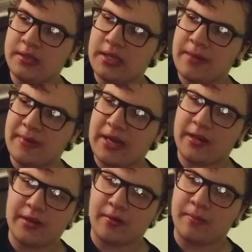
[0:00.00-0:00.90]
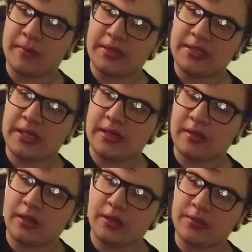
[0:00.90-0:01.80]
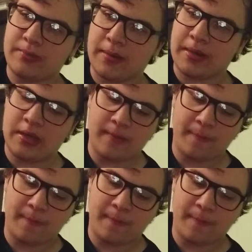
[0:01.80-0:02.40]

Tape, I don't know, but claws probably.